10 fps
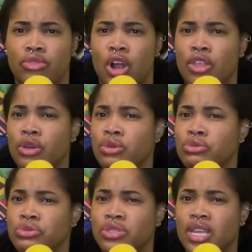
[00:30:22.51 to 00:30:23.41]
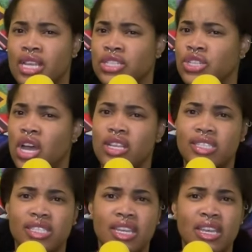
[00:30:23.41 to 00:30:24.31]
are those
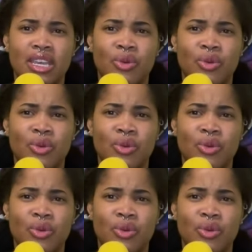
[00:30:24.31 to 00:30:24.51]
exhausted?